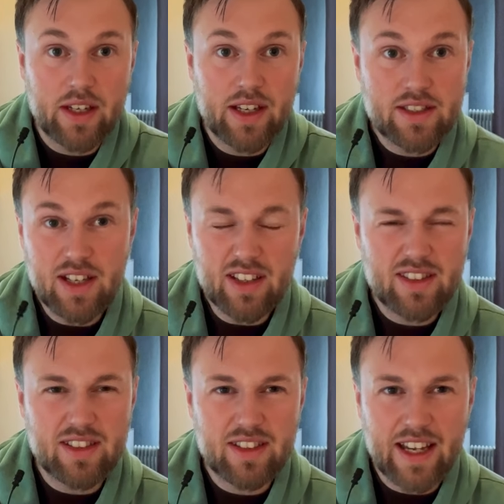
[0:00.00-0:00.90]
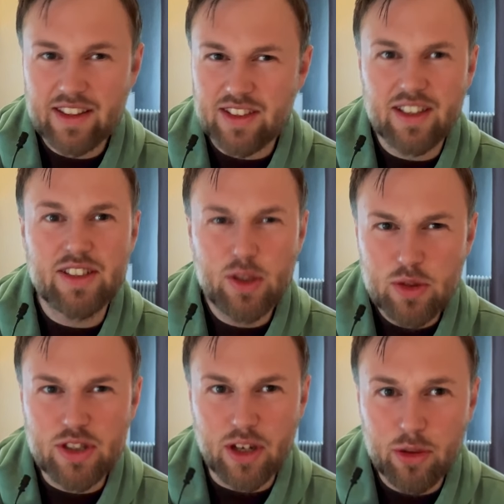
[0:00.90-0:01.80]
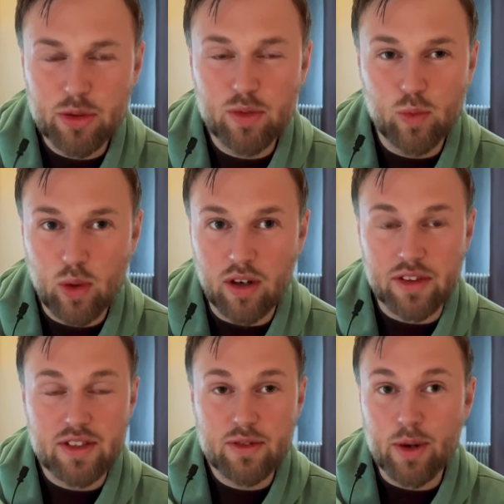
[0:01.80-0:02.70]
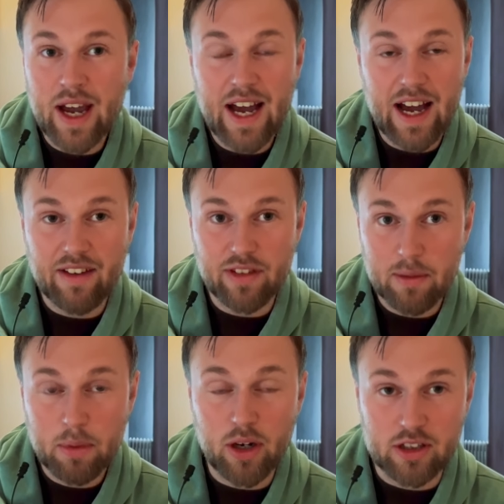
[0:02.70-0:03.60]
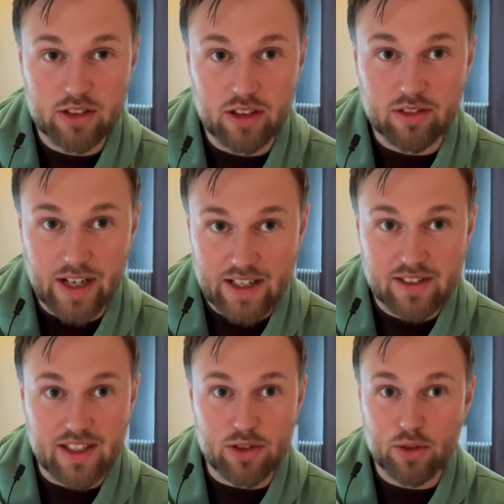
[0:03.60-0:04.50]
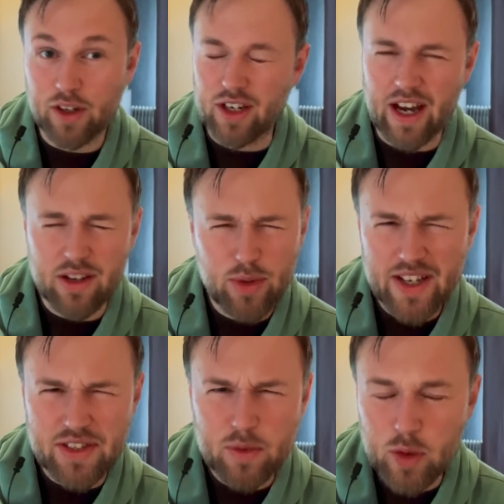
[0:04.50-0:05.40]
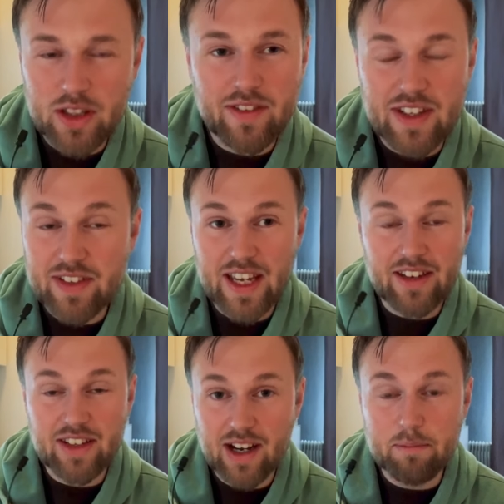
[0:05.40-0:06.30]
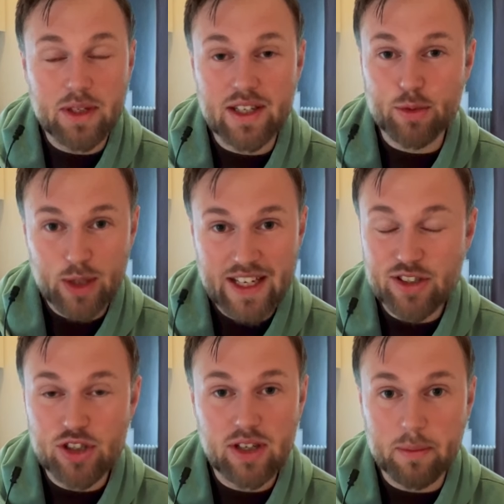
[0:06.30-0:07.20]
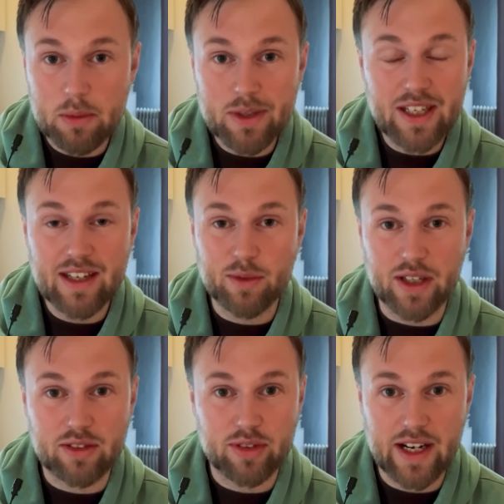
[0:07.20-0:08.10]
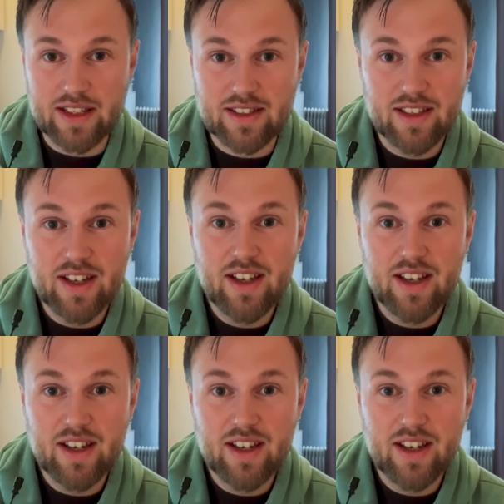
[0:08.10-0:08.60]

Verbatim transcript: it's not that you don't want to have a partner, right? The introvert, otherwise he wouldn't have even ended up in this relationship to begin with, right?